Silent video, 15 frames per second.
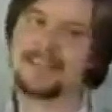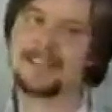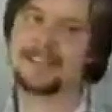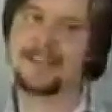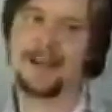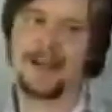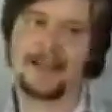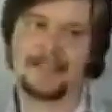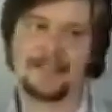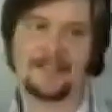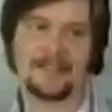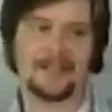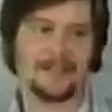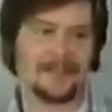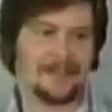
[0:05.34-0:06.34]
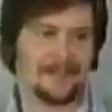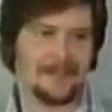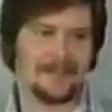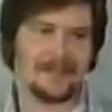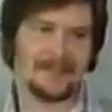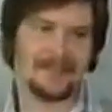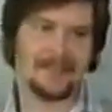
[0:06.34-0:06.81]
these guys,
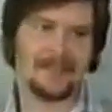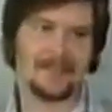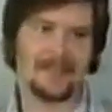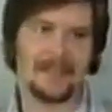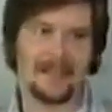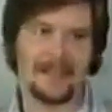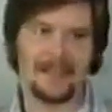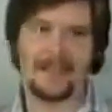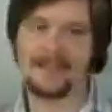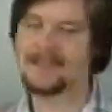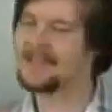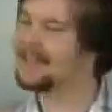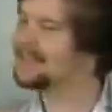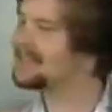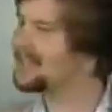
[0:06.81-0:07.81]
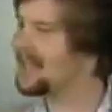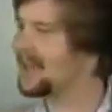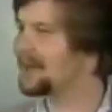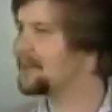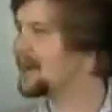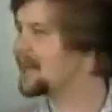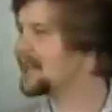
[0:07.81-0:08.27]
Jesus? He said,
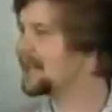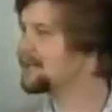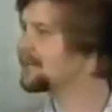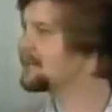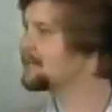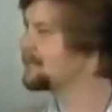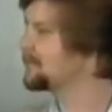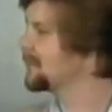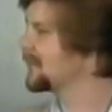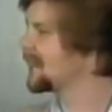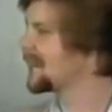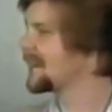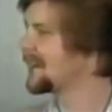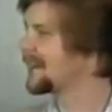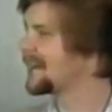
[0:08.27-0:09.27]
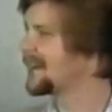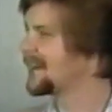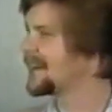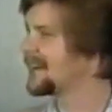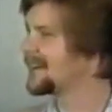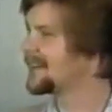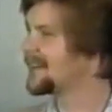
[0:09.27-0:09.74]
tell them I love them.
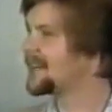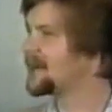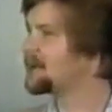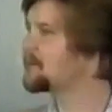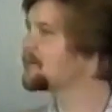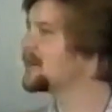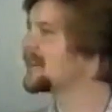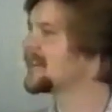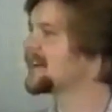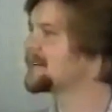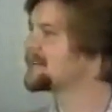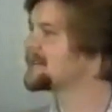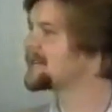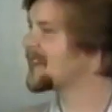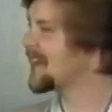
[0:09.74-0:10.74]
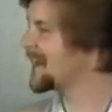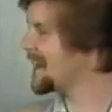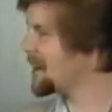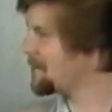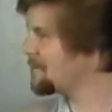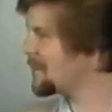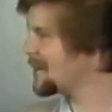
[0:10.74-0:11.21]
They don't really
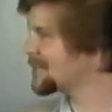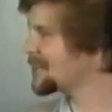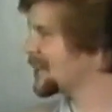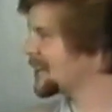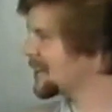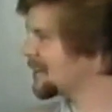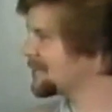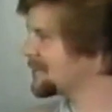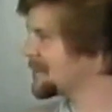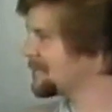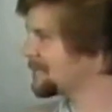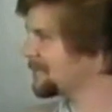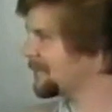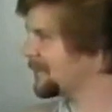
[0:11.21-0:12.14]
understand how much I love them.